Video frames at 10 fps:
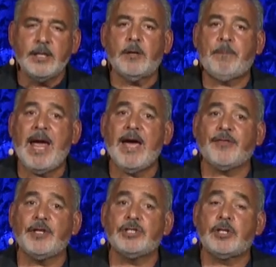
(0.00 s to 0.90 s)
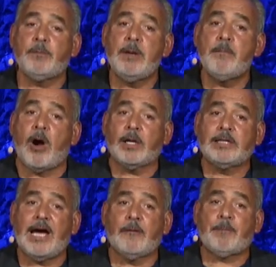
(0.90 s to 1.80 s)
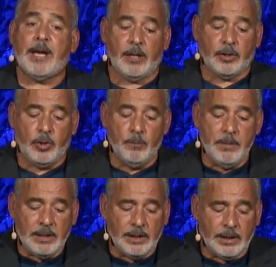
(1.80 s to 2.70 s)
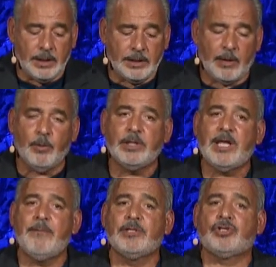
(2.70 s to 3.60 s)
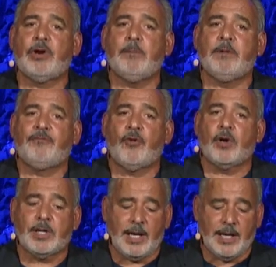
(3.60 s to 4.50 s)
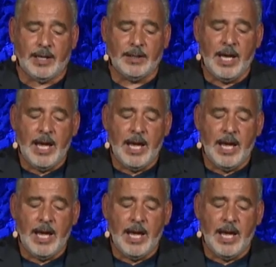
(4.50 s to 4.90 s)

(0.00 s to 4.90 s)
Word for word: The path is to be marked out by a humility that we demonstrate before God,